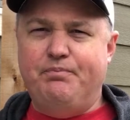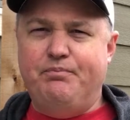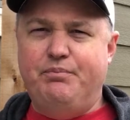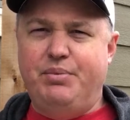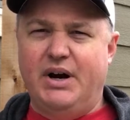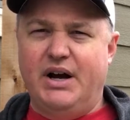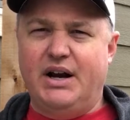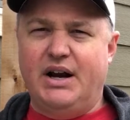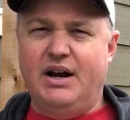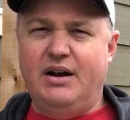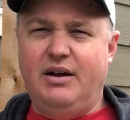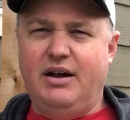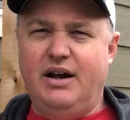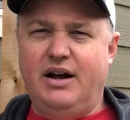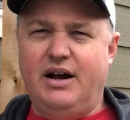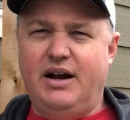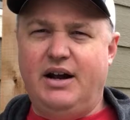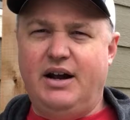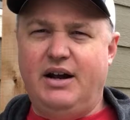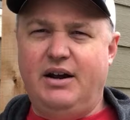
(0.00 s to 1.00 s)
But
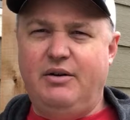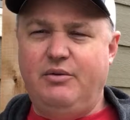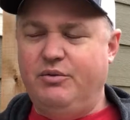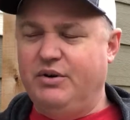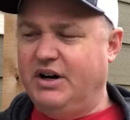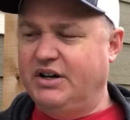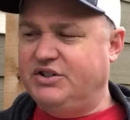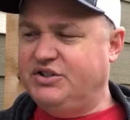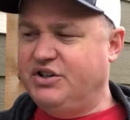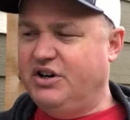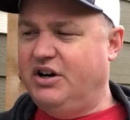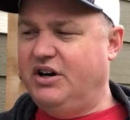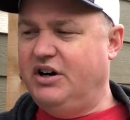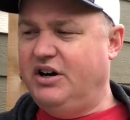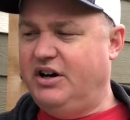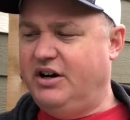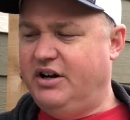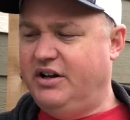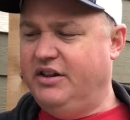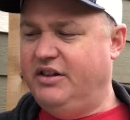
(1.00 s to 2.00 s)
when I
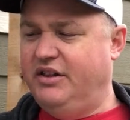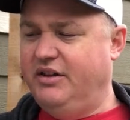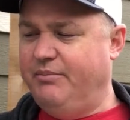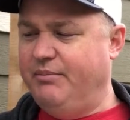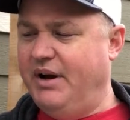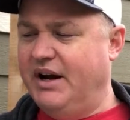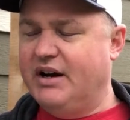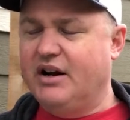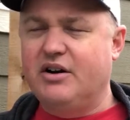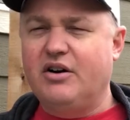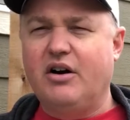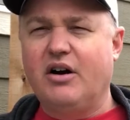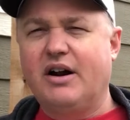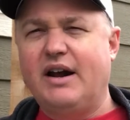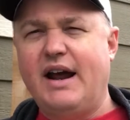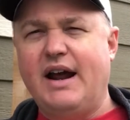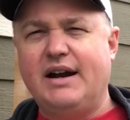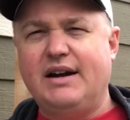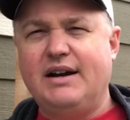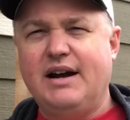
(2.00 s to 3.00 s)
saw the
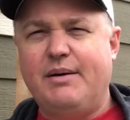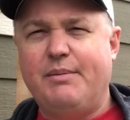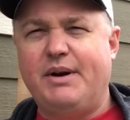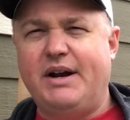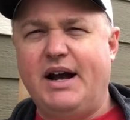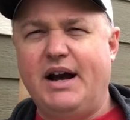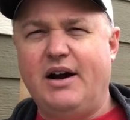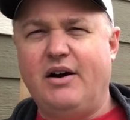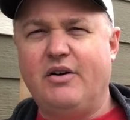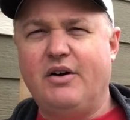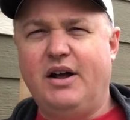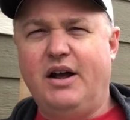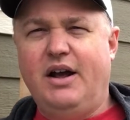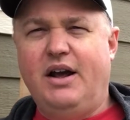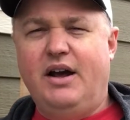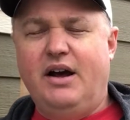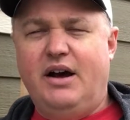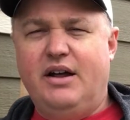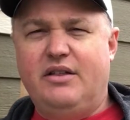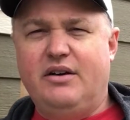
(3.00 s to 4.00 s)
Mega-Gargant coming out,
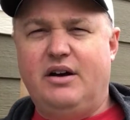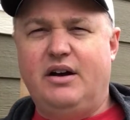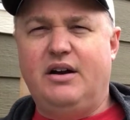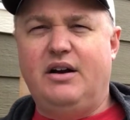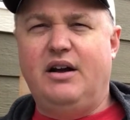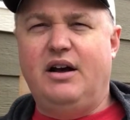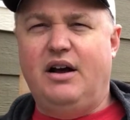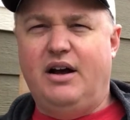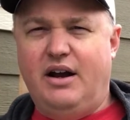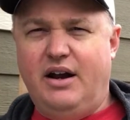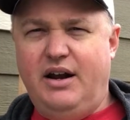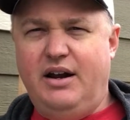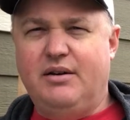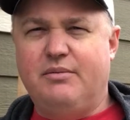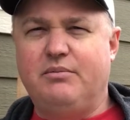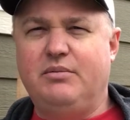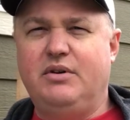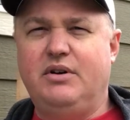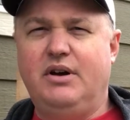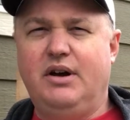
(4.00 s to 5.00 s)
I thought, I
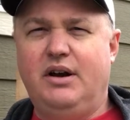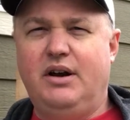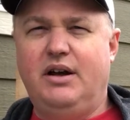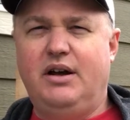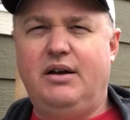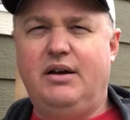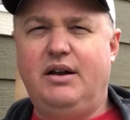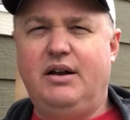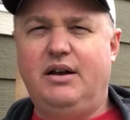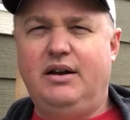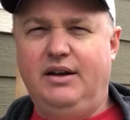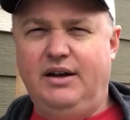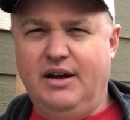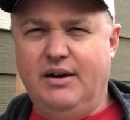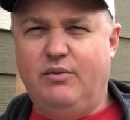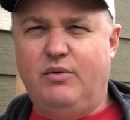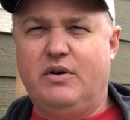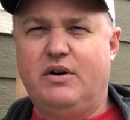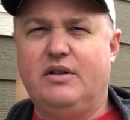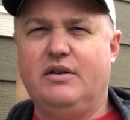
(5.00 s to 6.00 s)
am gonna
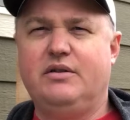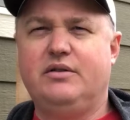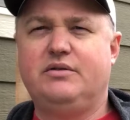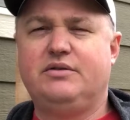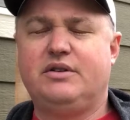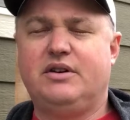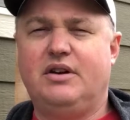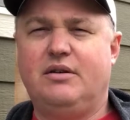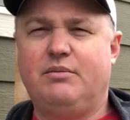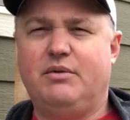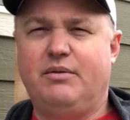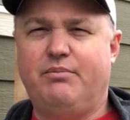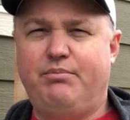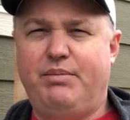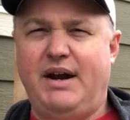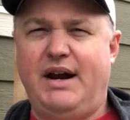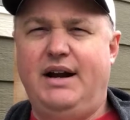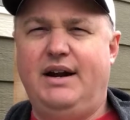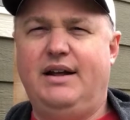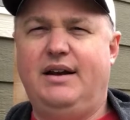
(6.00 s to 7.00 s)
get one of those, I'm gonna
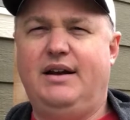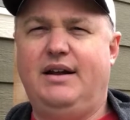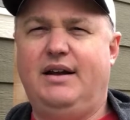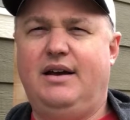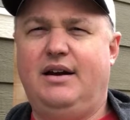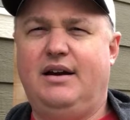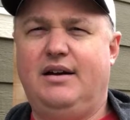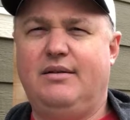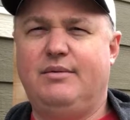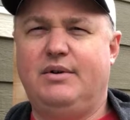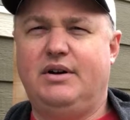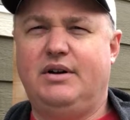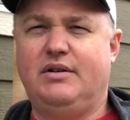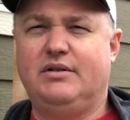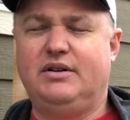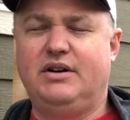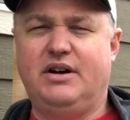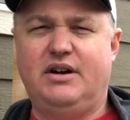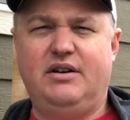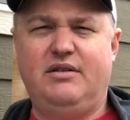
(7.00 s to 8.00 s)
paint it, and I'm gonna
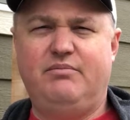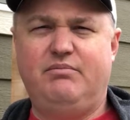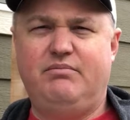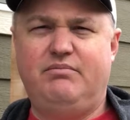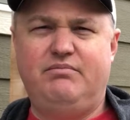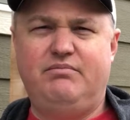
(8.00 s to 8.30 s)
kind of